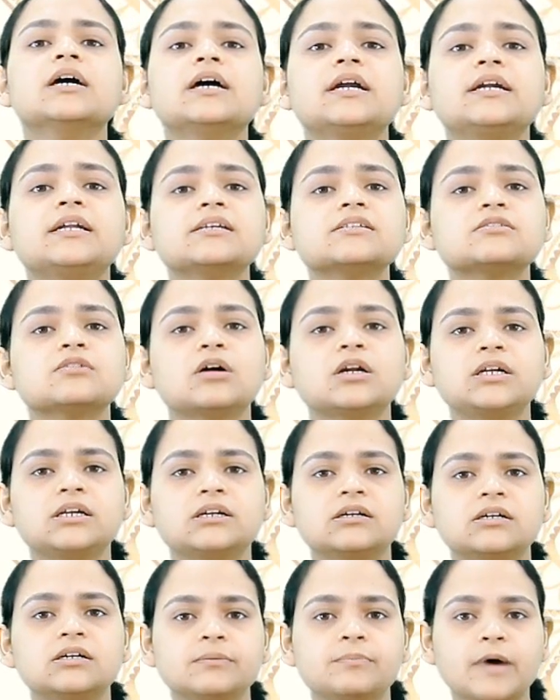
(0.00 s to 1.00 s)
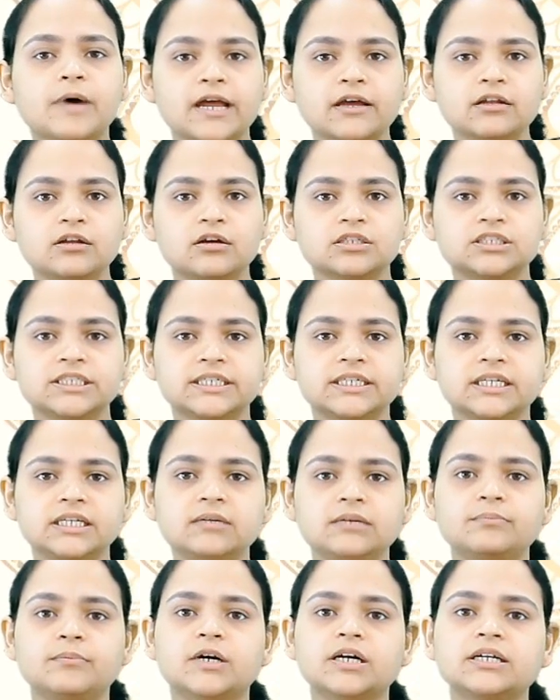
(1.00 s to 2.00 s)
It is not learnt
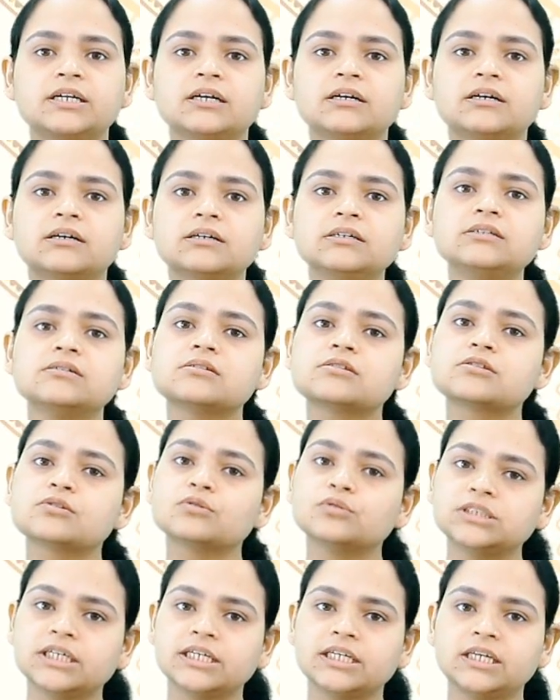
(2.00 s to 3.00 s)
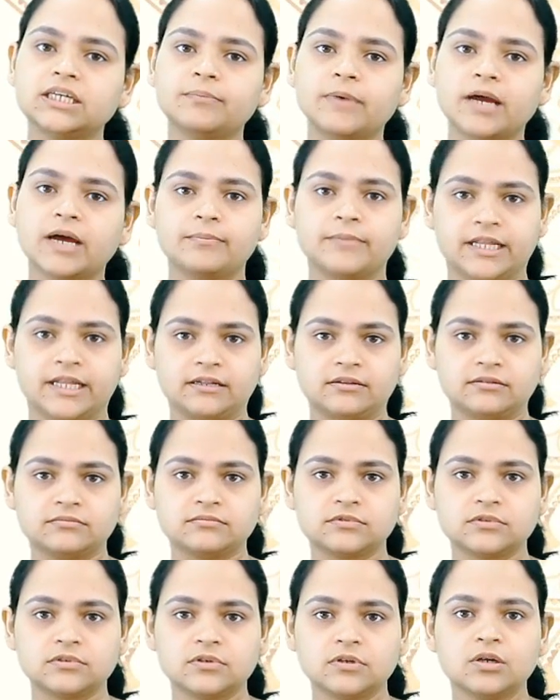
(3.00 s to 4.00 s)
biologically but learnt socially by men.
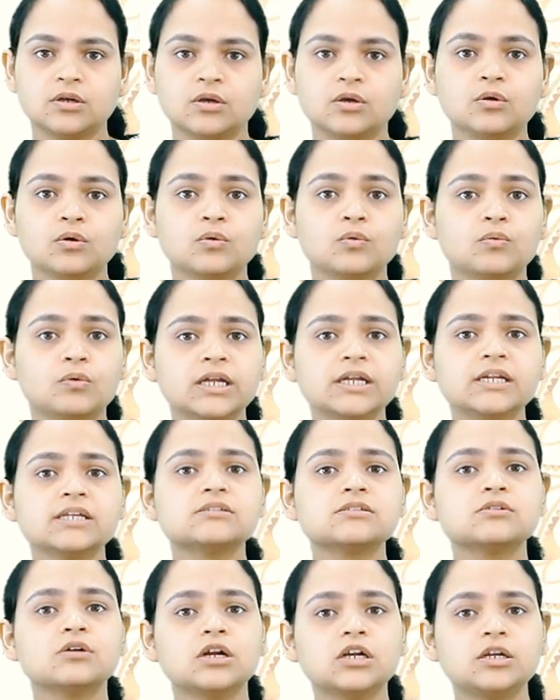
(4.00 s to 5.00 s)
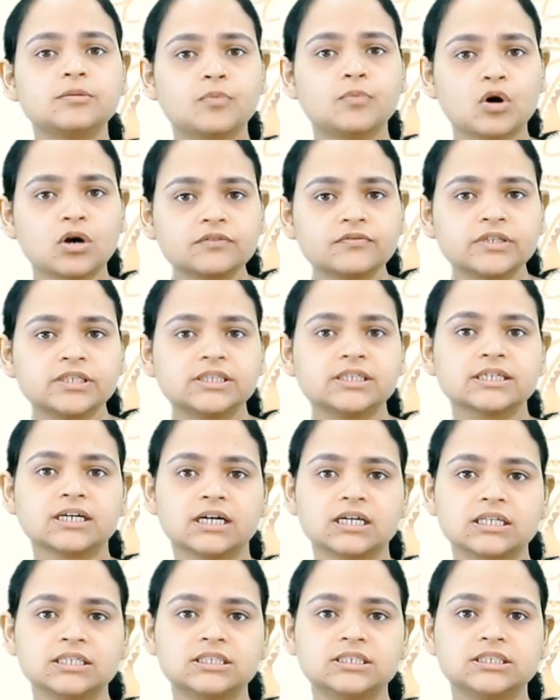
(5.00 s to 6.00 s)
One is not born with a
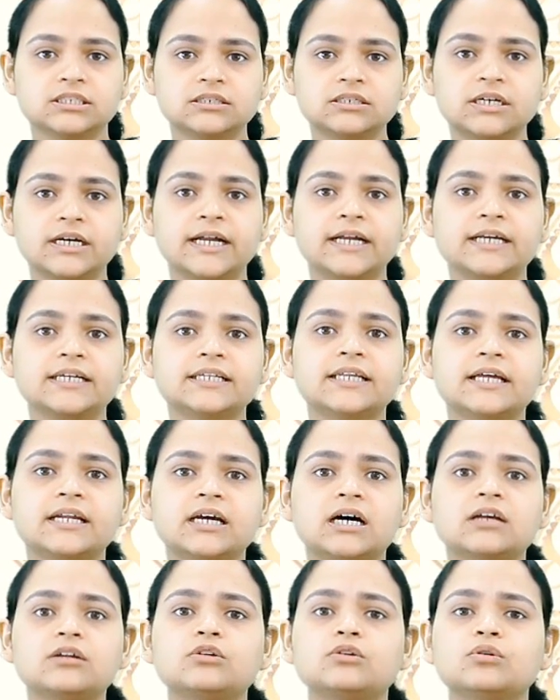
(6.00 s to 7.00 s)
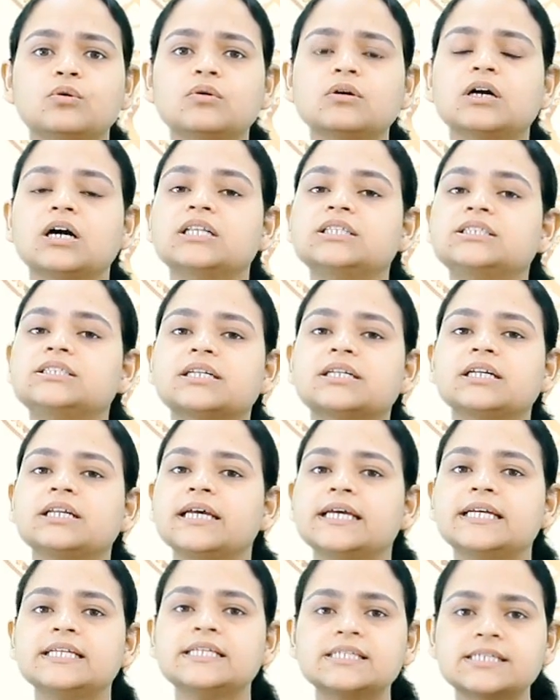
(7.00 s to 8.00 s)
culture and there are no cultural
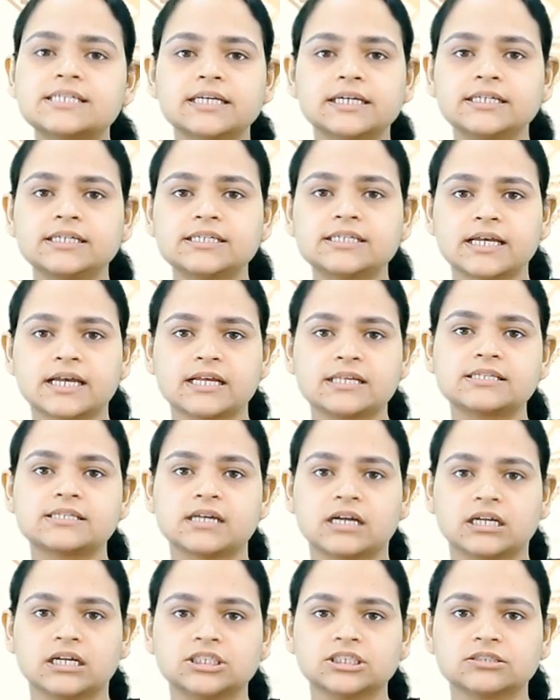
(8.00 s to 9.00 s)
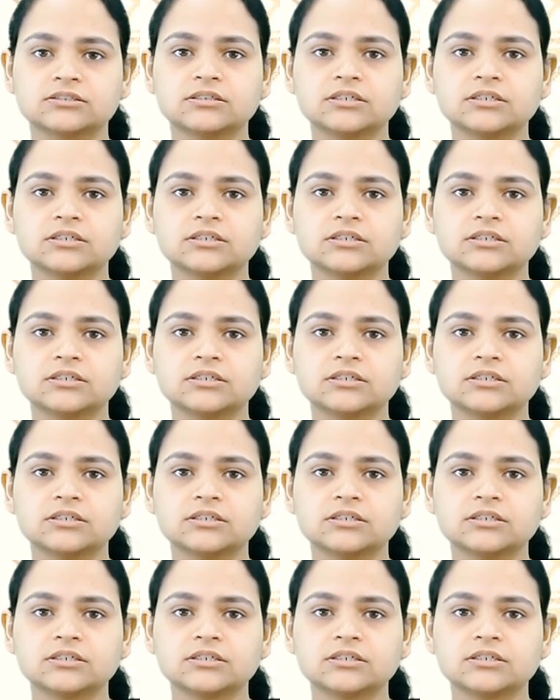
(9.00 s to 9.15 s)
instincts as such.